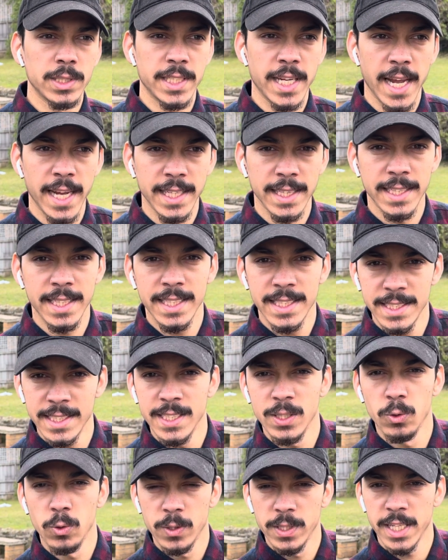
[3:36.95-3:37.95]
take these
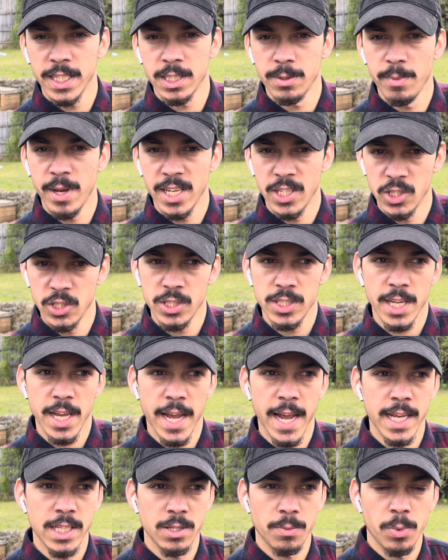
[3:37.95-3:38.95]
2 test matches
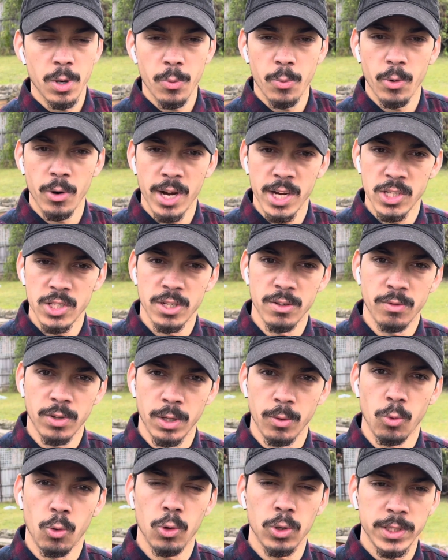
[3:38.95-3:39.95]
as a preparation for the
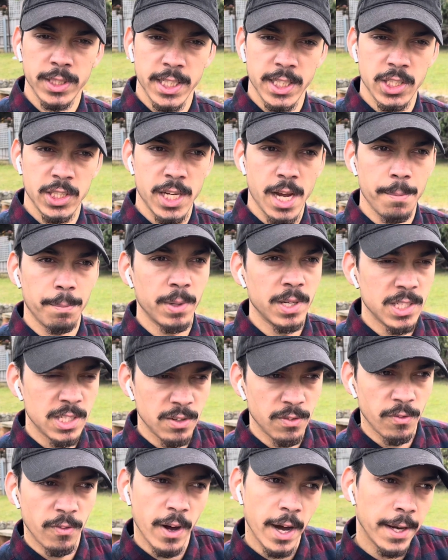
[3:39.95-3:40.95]
World Test
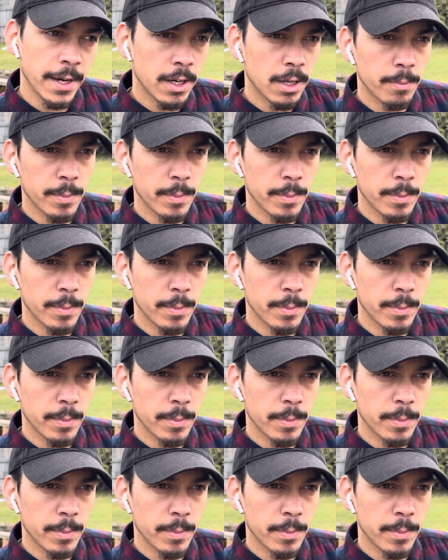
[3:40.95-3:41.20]
Championship final,